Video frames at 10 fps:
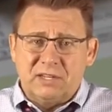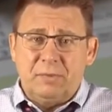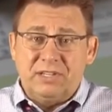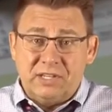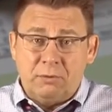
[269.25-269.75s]
to
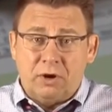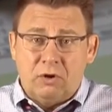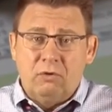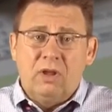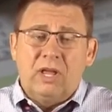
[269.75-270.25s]
be
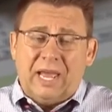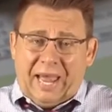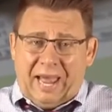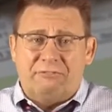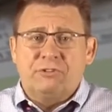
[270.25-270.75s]
0
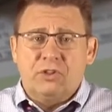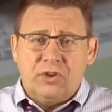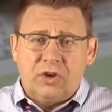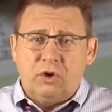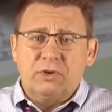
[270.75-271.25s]
after
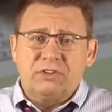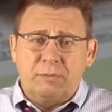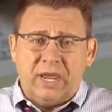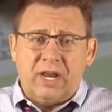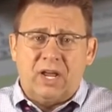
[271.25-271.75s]
the note is
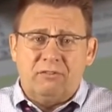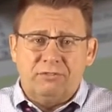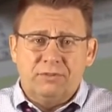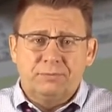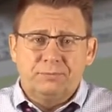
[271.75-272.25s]
paid off.